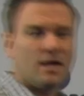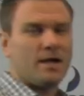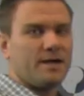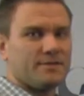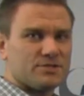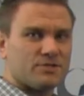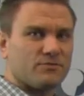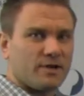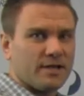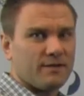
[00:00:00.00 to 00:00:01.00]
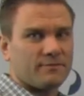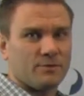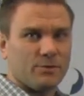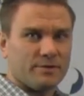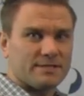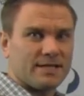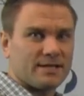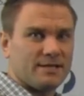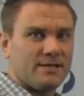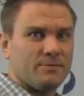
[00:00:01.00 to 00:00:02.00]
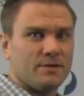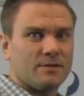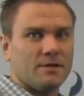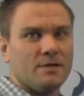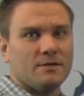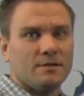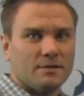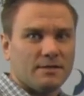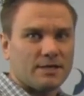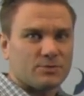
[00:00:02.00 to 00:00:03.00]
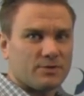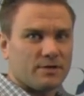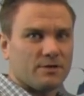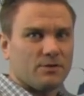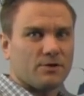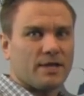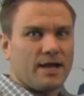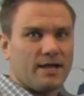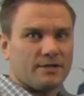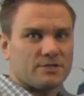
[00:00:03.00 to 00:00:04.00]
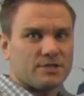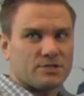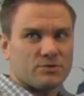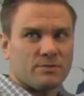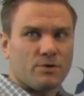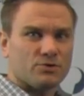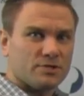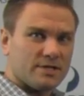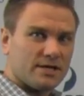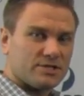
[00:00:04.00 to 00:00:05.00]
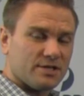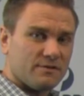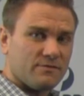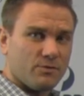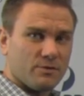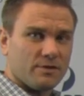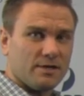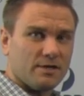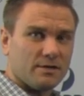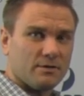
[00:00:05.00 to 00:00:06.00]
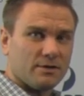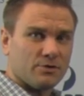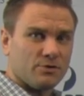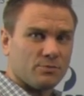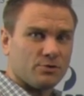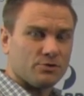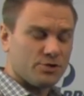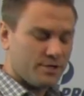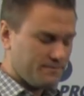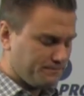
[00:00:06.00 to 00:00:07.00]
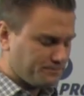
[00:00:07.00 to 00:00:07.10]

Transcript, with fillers: Hi, this is Frank Hoeffner with Technique Peek. Next we're going to look at accessory motion testing for the glenohumeral joint.